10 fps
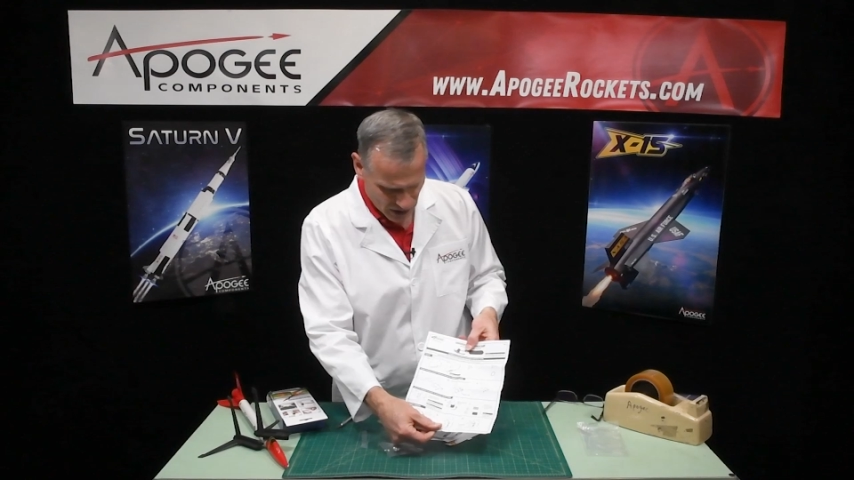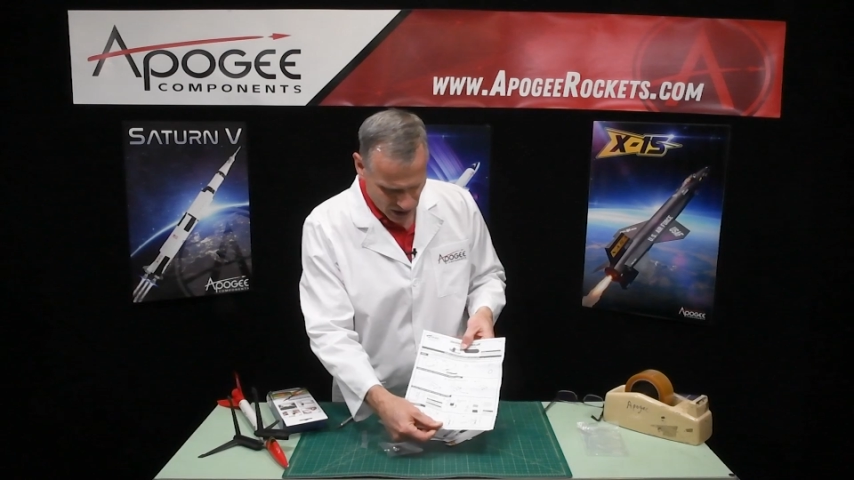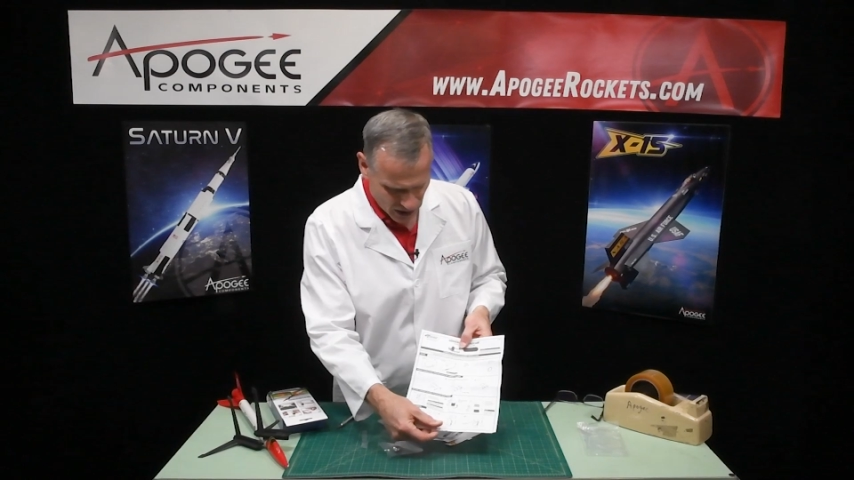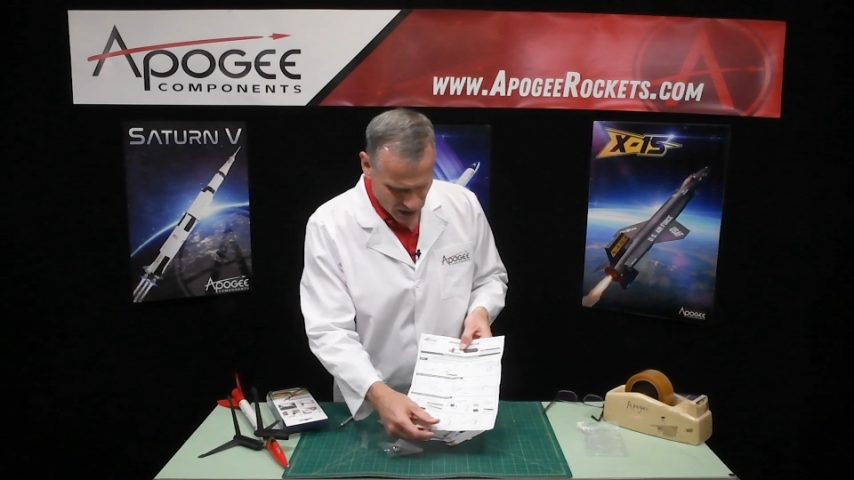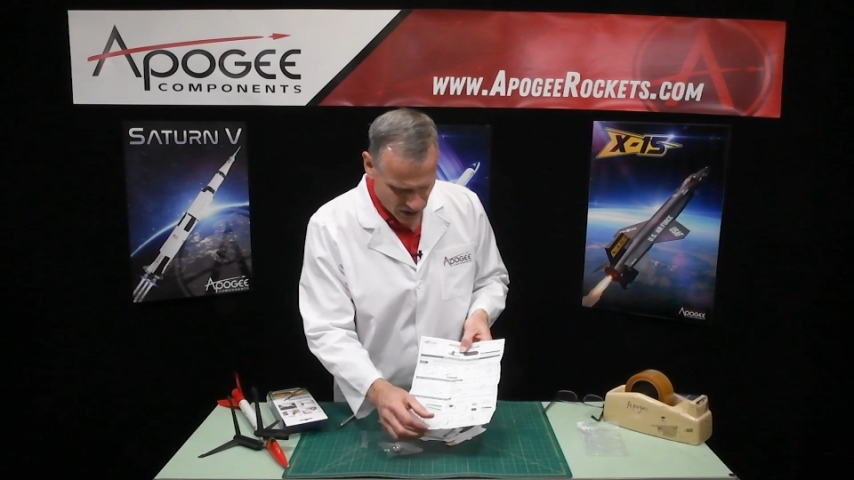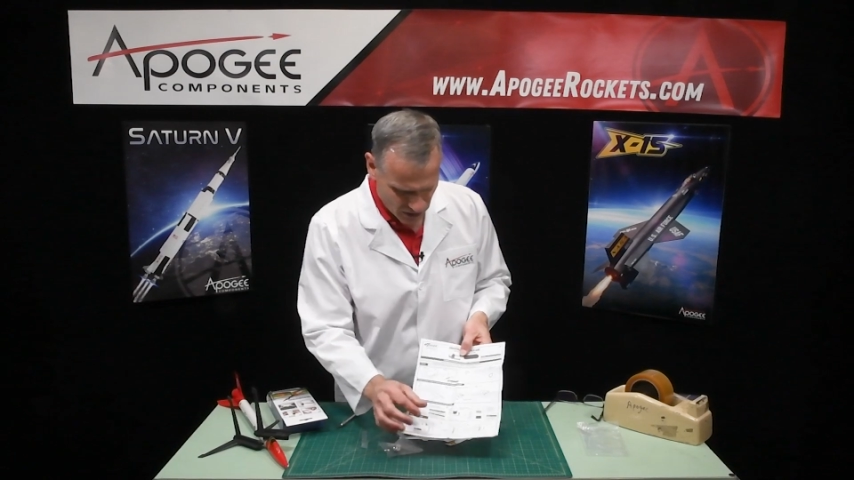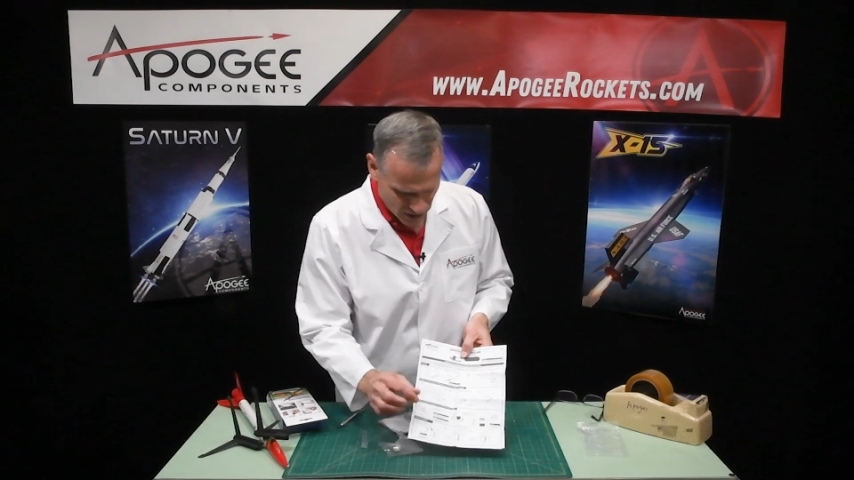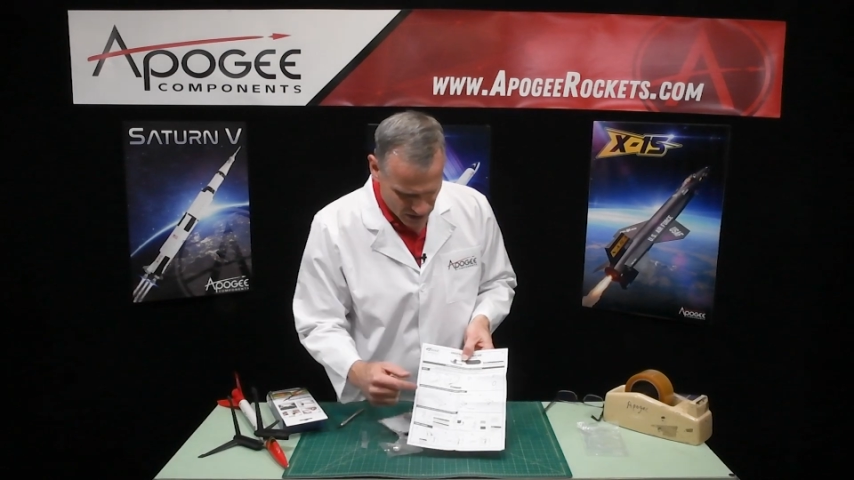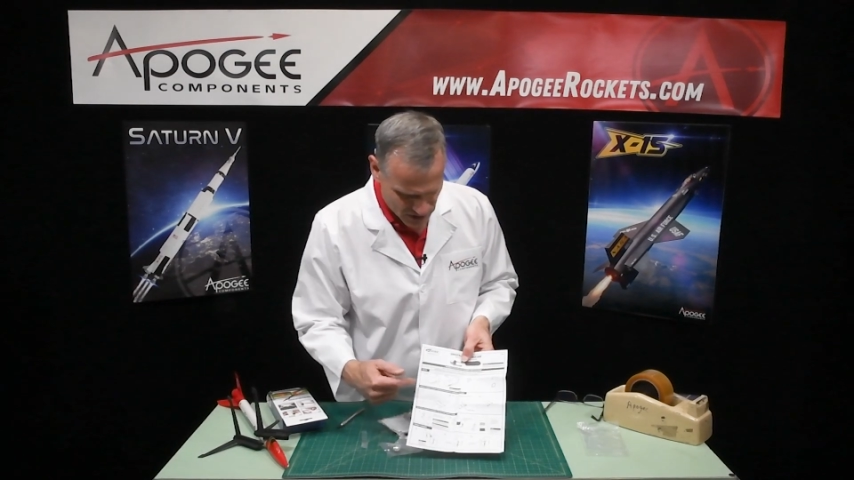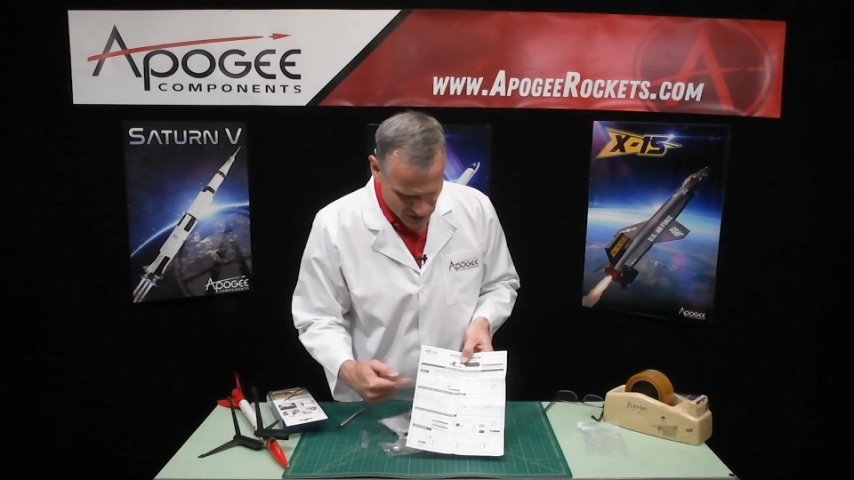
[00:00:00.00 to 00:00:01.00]
And
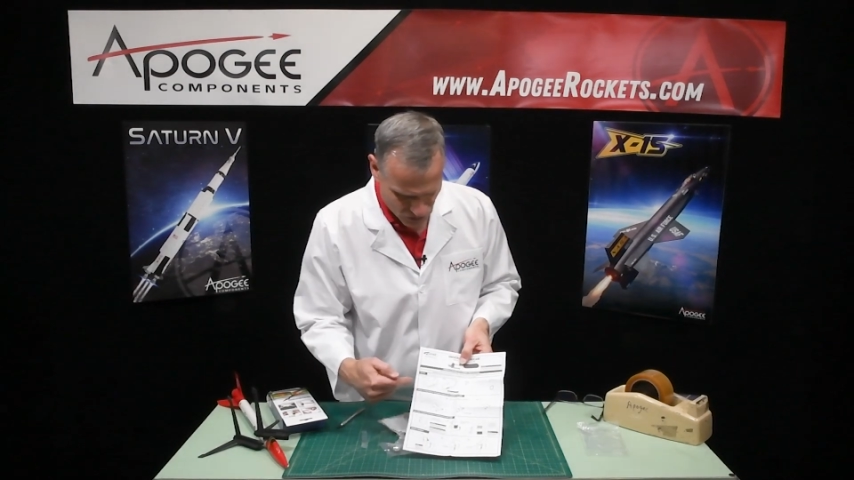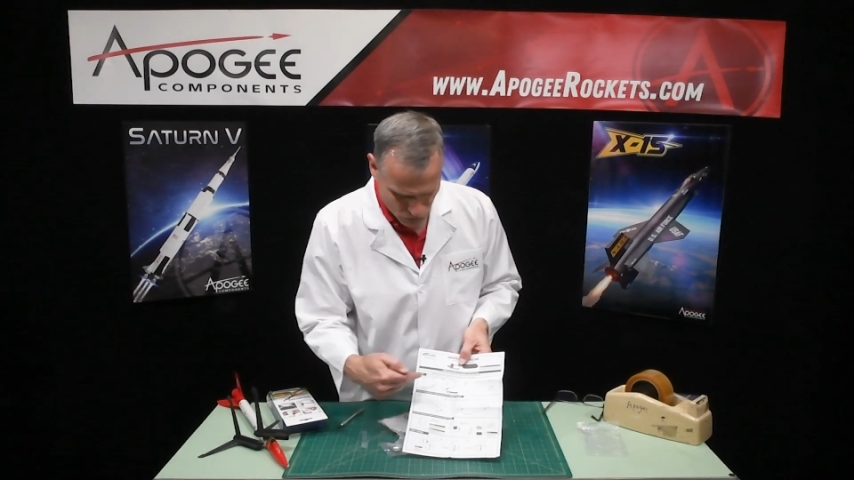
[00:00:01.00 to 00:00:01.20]
Estes